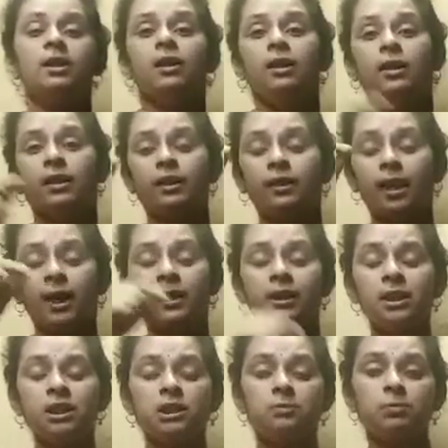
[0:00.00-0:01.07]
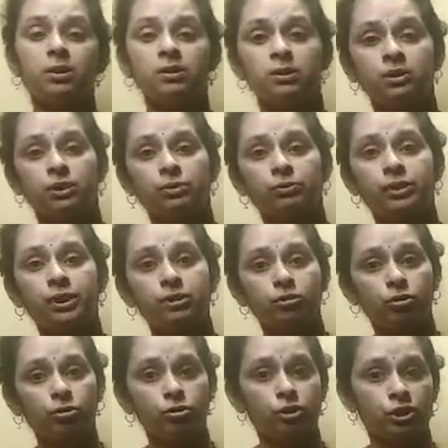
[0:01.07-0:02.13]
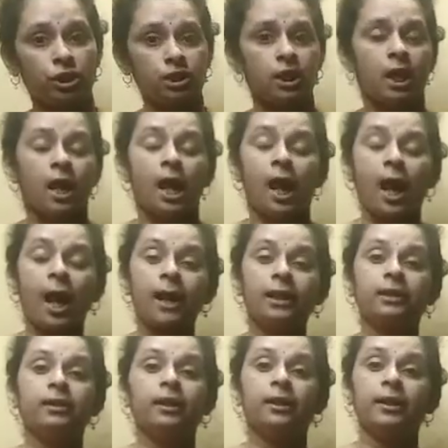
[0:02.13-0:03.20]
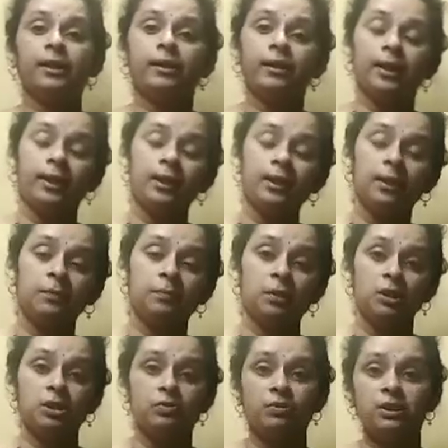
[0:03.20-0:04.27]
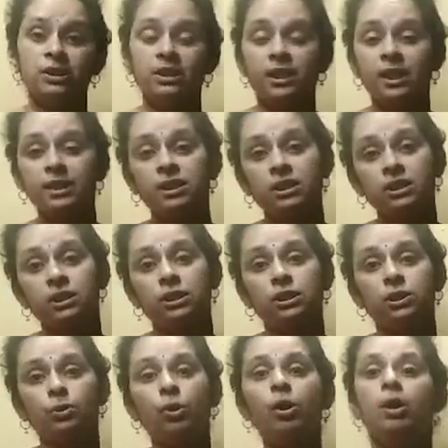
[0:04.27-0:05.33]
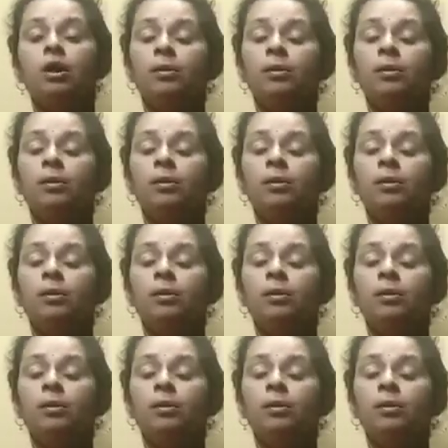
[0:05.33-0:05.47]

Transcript: the red litmus into that solution and the red litmus will change into